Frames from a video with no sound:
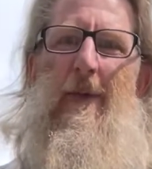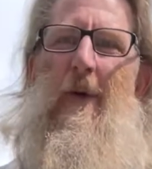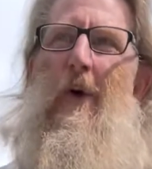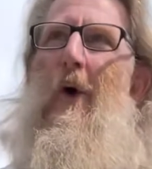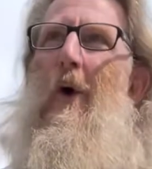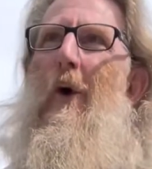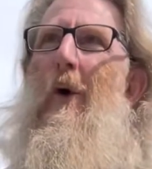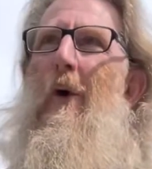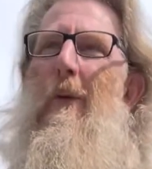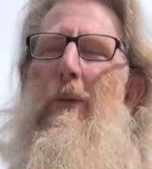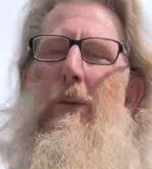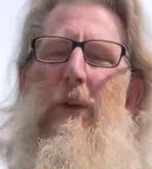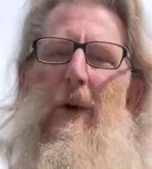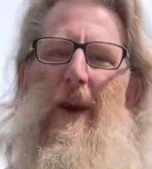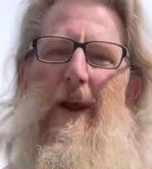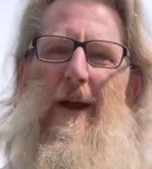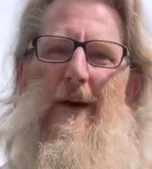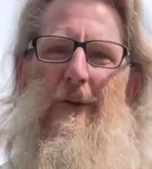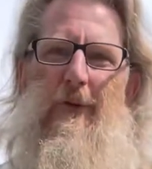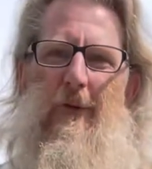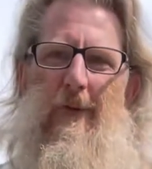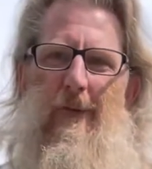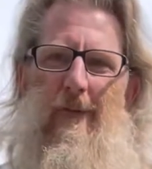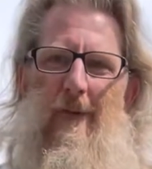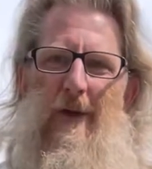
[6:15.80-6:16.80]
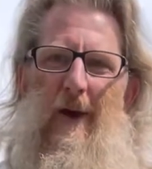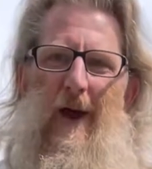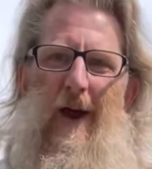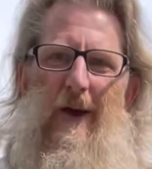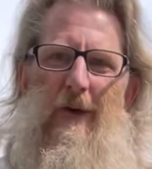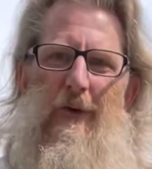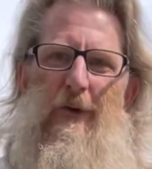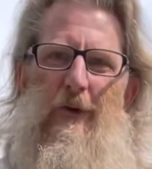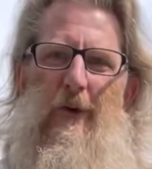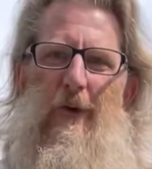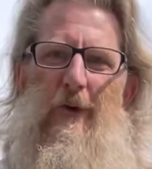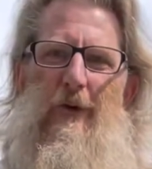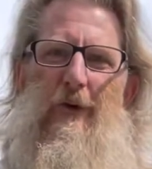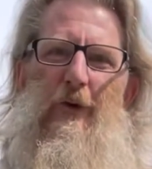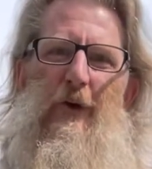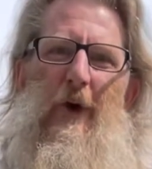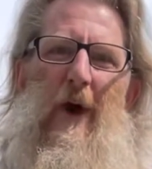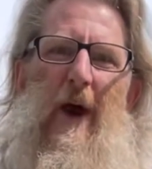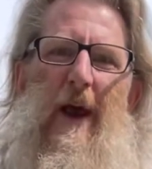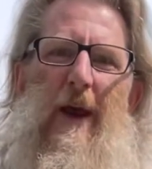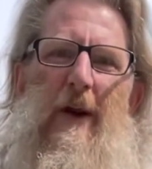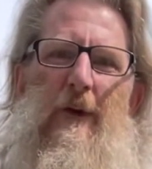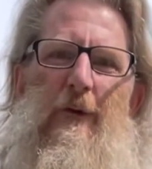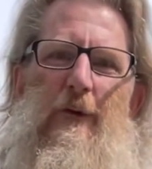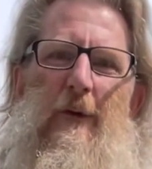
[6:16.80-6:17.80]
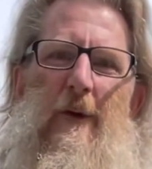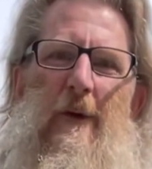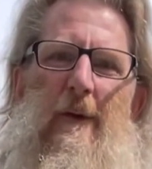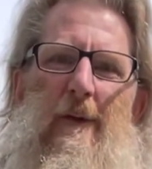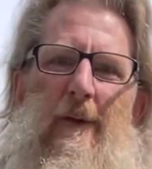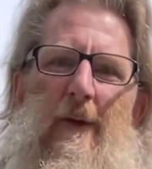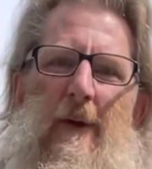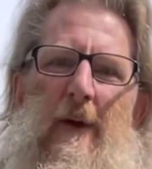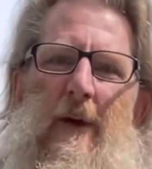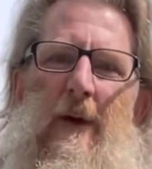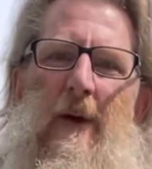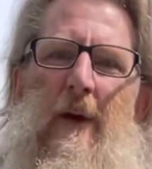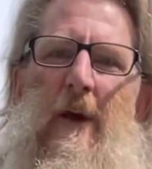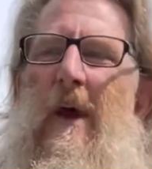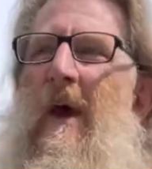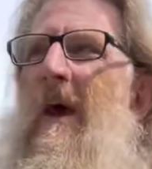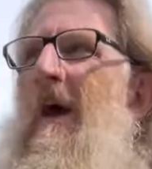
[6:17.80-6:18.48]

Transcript: or legislation changes, and